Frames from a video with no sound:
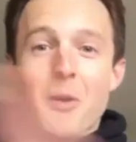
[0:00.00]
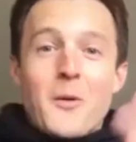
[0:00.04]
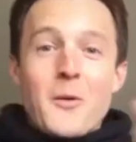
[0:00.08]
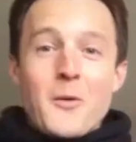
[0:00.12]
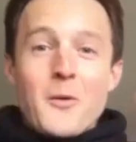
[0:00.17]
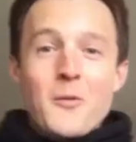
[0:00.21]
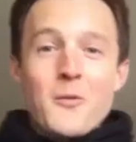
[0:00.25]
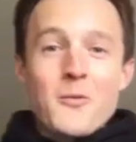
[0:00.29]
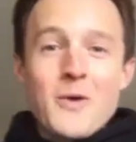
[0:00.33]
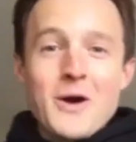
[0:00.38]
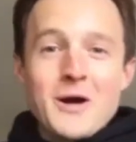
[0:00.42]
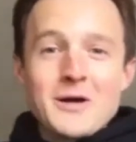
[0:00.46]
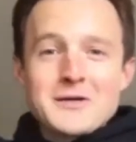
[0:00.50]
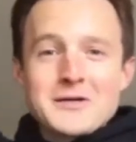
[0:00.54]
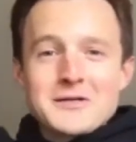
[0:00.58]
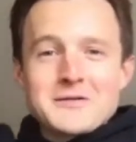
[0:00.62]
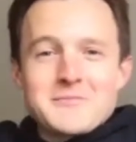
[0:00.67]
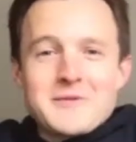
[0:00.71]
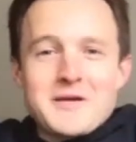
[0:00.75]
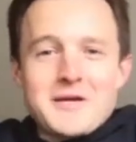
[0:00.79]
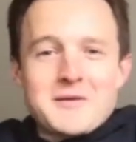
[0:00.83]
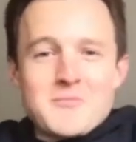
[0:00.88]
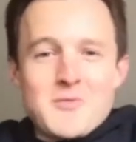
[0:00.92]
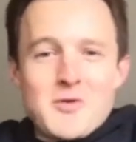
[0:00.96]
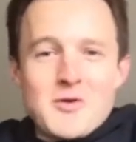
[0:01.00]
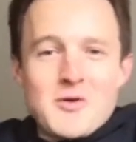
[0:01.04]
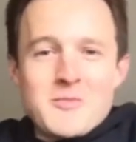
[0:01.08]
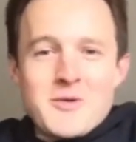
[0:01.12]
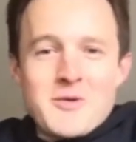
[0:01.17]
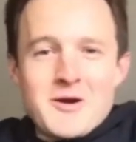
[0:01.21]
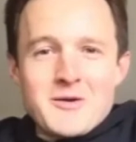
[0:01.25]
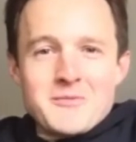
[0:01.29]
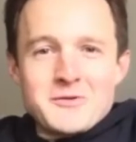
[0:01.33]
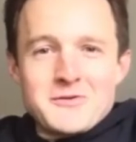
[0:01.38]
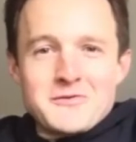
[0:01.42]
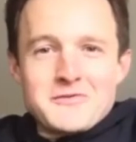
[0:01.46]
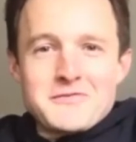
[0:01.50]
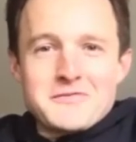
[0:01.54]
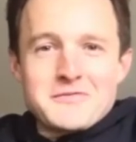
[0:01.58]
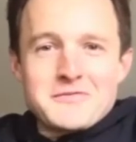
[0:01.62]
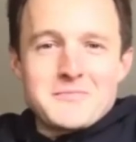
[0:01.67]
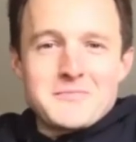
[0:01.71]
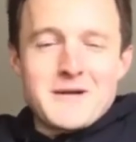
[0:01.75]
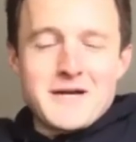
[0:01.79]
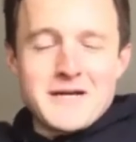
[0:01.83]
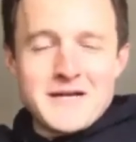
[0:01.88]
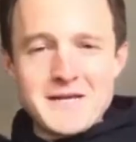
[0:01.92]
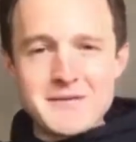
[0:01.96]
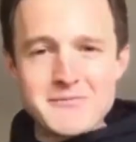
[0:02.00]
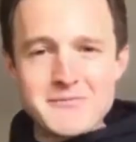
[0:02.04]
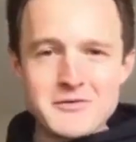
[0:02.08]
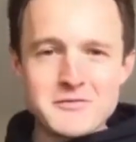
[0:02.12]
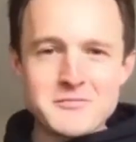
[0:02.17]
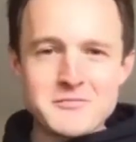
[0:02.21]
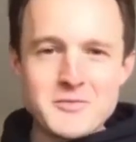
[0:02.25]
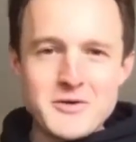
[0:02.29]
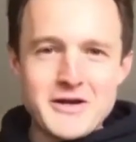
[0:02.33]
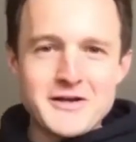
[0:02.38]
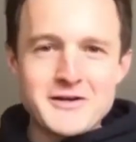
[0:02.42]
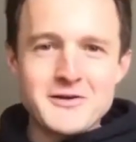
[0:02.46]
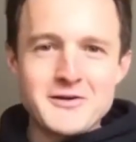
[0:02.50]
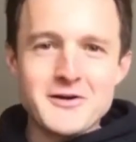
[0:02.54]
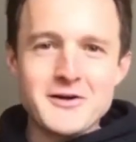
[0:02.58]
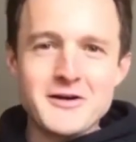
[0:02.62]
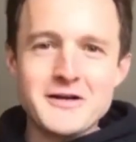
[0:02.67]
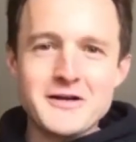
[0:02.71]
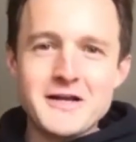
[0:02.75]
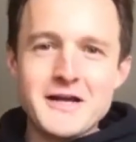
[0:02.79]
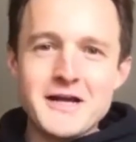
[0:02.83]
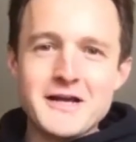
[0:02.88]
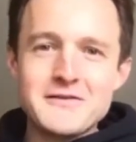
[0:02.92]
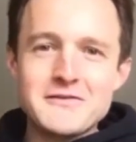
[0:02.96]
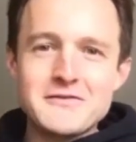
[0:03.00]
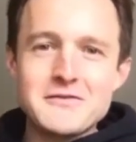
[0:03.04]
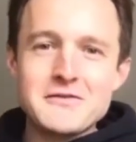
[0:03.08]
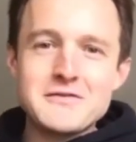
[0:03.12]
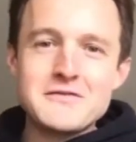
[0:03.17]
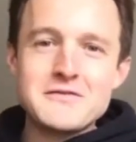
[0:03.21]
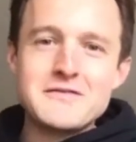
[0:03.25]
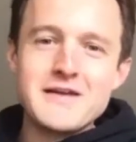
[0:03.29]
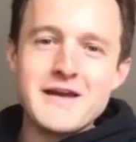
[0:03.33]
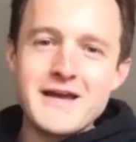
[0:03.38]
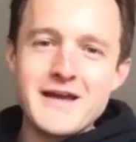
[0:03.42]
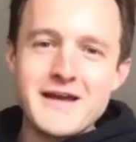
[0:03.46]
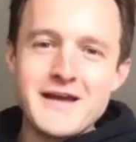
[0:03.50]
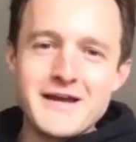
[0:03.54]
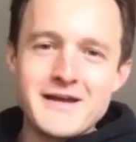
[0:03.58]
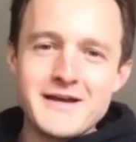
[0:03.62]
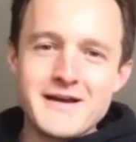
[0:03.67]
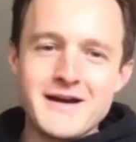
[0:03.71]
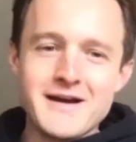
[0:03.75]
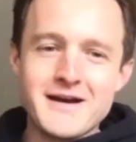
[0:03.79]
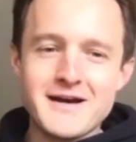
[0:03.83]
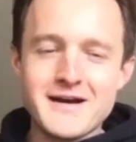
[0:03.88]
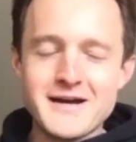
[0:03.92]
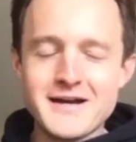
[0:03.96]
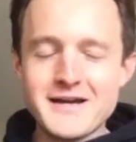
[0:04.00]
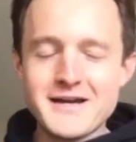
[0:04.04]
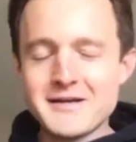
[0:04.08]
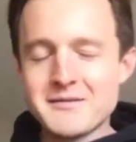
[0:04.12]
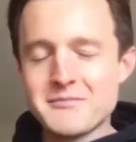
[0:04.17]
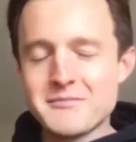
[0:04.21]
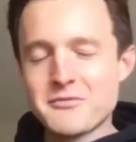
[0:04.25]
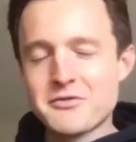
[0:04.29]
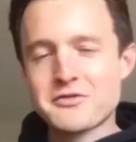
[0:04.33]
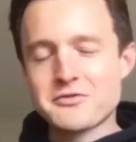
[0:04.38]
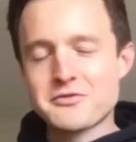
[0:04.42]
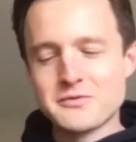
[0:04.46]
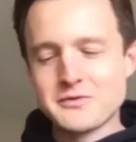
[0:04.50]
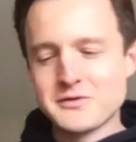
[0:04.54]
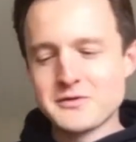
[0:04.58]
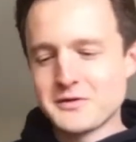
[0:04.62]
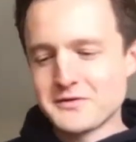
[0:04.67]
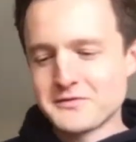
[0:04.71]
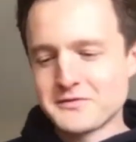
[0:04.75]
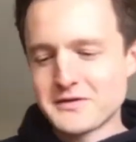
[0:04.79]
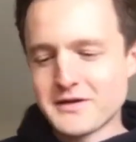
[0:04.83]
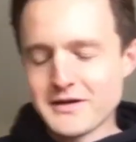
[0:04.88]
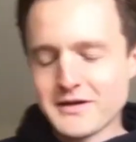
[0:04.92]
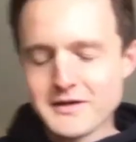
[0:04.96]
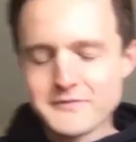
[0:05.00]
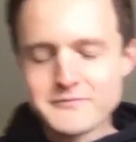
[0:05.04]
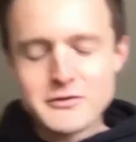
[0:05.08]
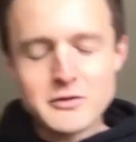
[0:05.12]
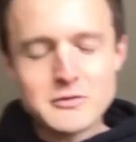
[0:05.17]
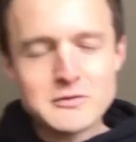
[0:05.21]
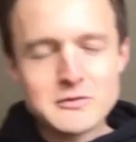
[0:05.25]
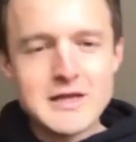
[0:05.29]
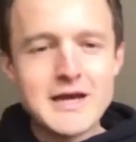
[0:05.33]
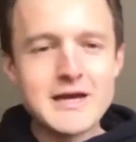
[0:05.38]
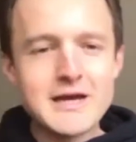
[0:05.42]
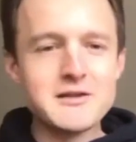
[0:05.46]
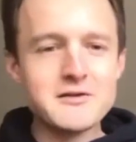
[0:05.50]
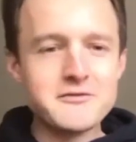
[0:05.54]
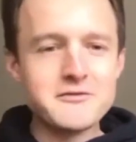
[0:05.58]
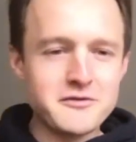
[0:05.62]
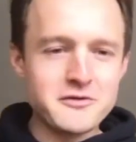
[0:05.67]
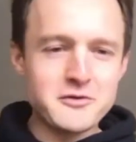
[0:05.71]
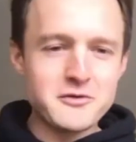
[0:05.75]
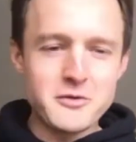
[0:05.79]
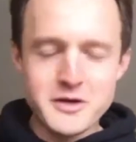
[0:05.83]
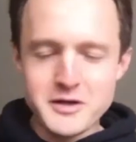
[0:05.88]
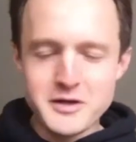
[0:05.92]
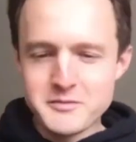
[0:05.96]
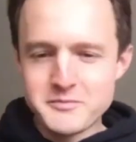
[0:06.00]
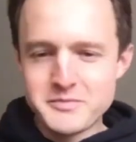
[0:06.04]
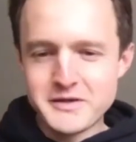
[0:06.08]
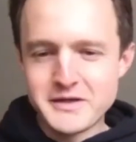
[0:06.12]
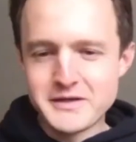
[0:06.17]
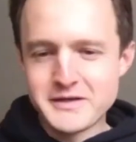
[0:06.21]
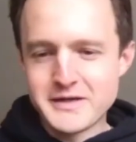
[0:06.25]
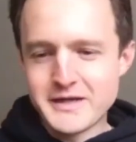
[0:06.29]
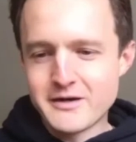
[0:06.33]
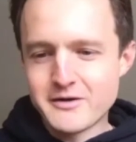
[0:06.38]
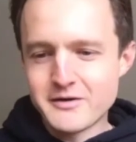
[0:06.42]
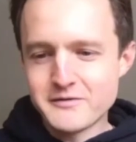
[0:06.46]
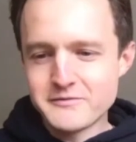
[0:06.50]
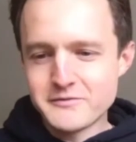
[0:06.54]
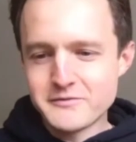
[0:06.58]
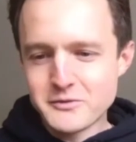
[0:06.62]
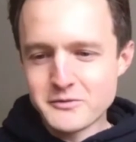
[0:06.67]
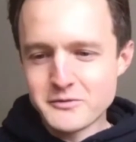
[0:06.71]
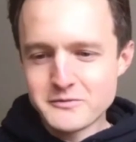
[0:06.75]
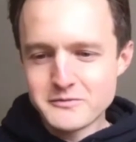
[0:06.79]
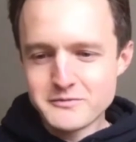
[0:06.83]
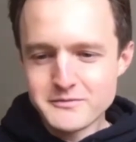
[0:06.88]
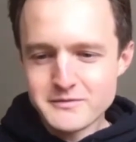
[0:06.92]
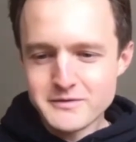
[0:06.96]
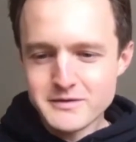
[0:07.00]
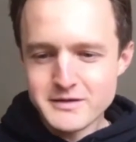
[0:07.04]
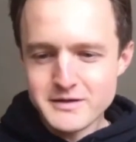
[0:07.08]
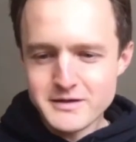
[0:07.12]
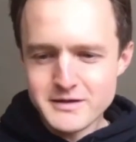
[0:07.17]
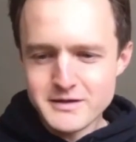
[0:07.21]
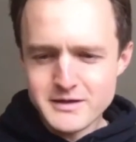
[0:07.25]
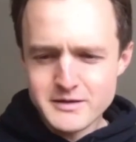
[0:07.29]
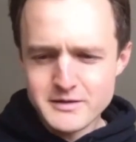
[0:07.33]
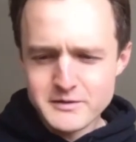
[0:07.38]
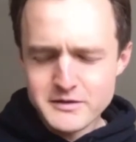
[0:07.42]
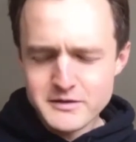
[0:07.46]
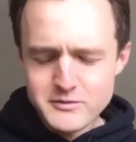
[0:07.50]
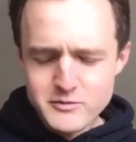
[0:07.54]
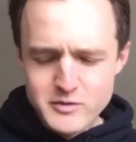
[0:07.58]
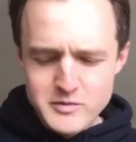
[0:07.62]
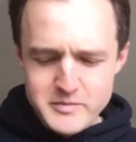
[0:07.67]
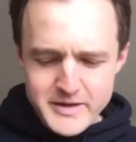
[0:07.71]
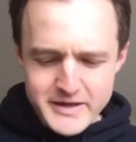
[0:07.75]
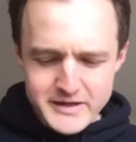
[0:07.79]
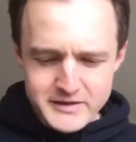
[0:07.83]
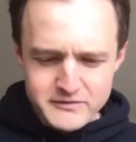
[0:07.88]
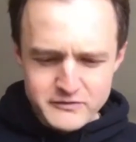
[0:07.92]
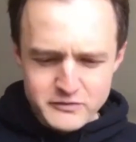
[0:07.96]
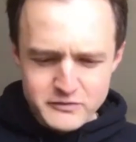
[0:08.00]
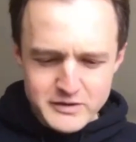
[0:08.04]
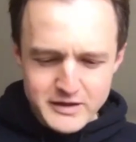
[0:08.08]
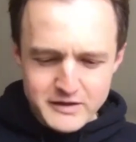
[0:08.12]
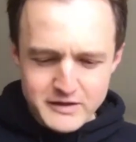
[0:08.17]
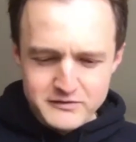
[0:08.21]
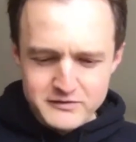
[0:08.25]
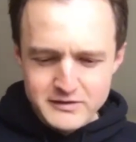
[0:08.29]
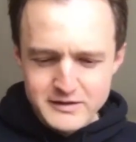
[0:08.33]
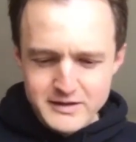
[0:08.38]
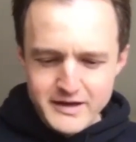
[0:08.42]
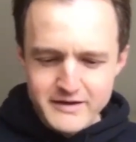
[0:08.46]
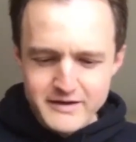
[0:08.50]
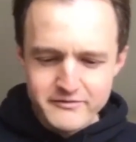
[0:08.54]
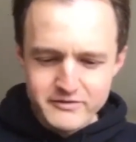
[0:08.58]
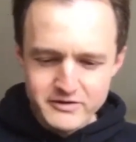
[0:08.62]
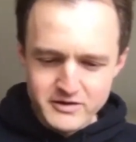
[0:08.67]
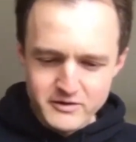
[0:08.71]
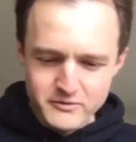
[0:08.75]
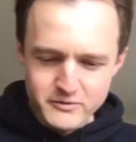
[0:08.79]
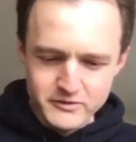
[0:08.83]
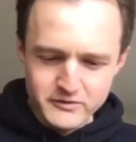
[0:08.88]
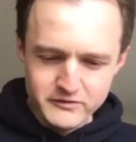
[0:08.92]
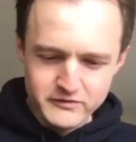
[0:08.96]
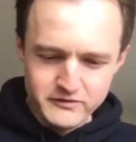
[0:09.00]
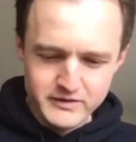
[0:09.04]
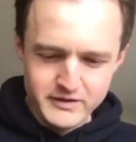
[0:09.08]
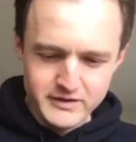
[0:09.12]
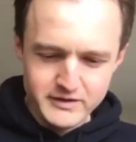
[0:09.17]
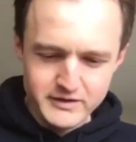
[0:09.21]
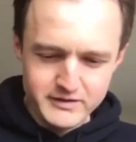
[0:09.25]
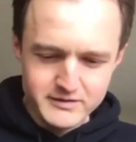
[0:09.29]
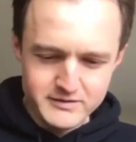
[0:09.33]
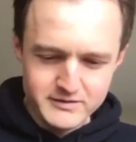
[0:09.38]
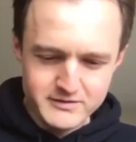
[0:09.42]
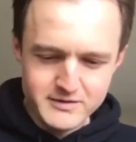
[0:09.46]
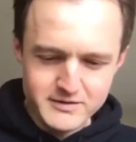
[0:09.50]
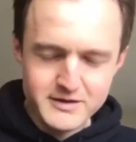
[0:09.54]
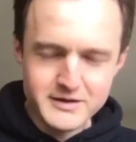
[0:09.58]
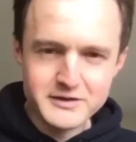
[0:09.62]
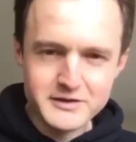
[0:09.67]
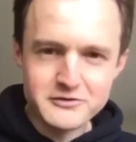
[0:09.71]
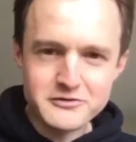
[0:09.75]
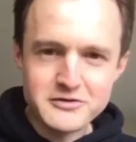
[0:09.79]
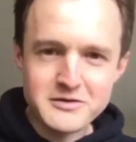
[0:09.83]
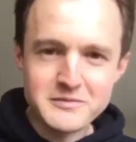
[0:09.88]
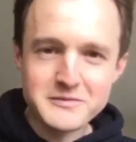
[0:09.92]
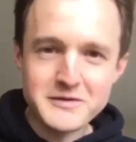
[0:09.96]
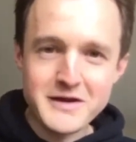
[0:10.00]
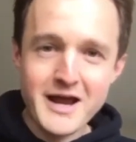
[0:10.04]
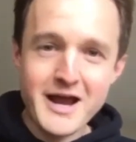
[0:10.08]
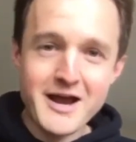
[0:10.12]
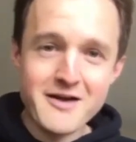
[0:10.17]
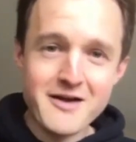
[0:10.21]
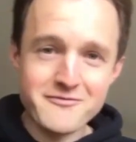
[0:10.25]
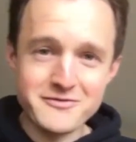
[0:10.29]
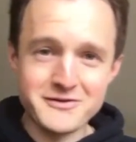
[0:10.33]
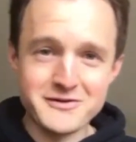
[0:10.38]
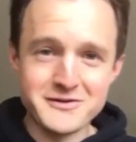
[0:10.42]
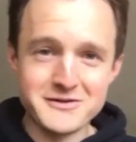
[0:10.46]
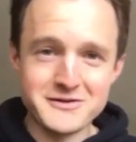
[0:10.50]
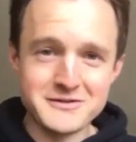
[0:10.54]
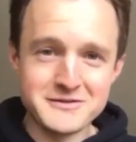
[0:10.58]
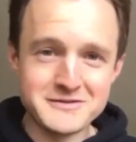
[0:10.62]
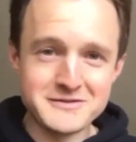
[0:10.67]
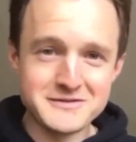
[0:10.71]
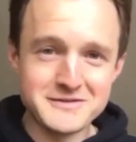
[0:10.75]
Welcome to Make More Marbles. My name is Brad Hart, and today I am thrilled. I've known Lila for quite a bit now. I've known, uh, I think we met in 2011, I want to say, on a trip to Africa.